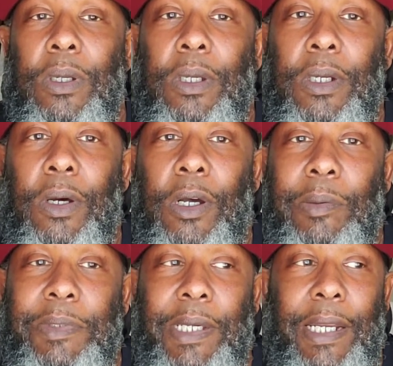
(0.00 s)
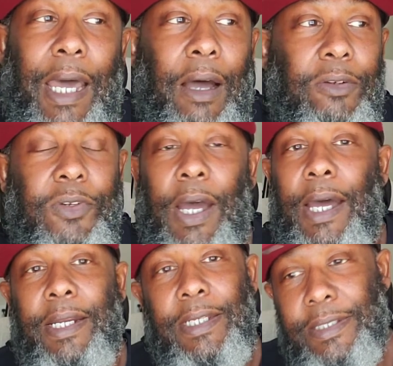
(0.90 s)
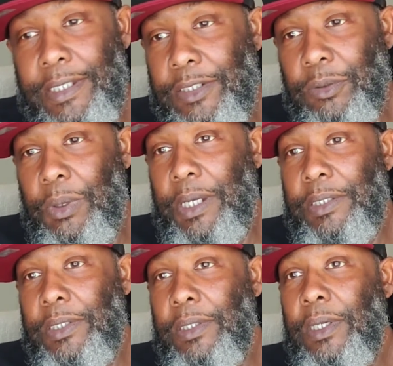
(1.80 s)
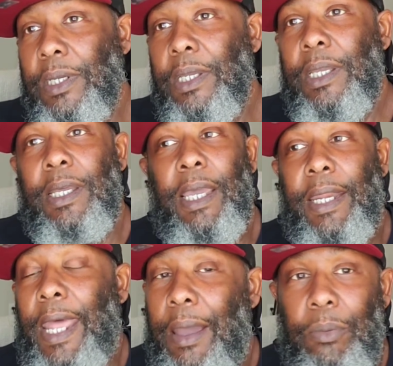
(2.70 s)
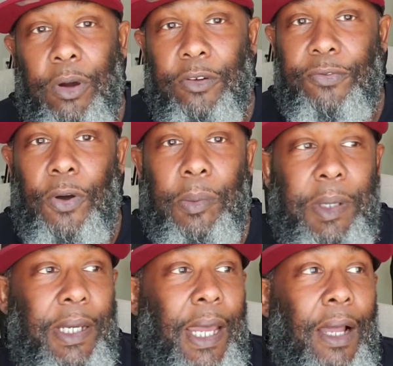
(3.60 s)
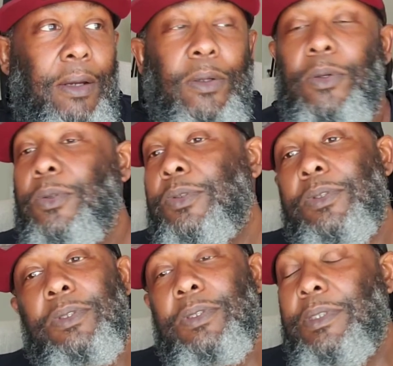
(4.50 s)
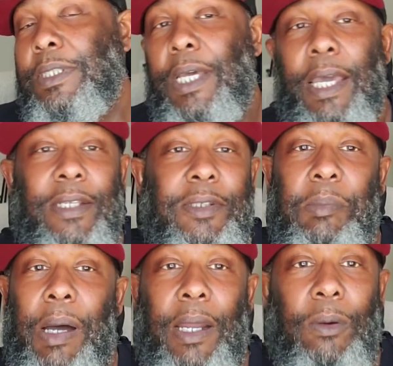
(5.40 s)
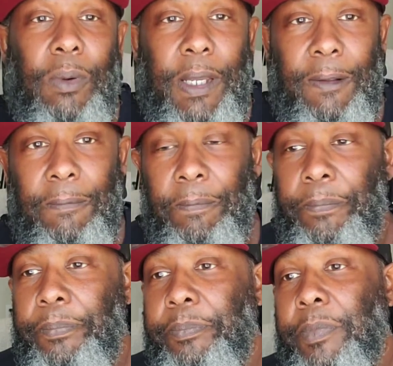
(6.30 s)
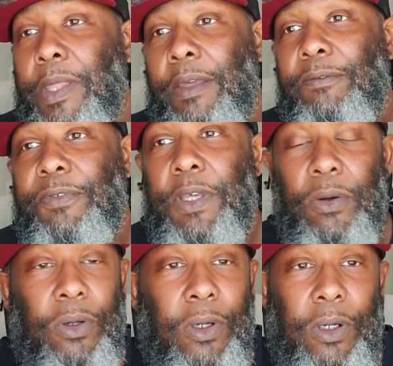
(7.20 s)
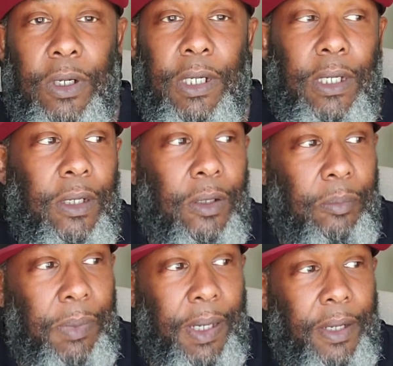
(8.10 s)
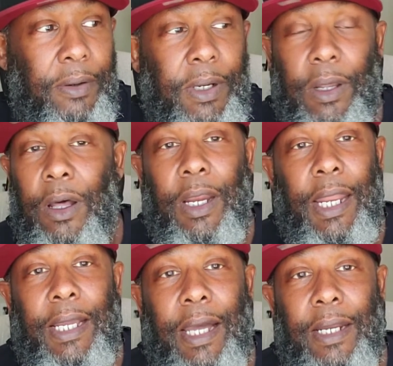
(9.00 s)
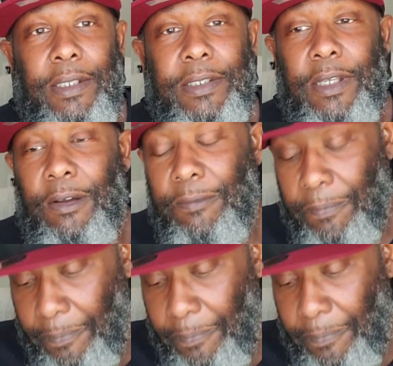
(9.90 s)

You know what I'm saying? I'll try this situation and that worked for me, and I'll lose the X amount of weight and feel good and look better and all of that kind of stuff.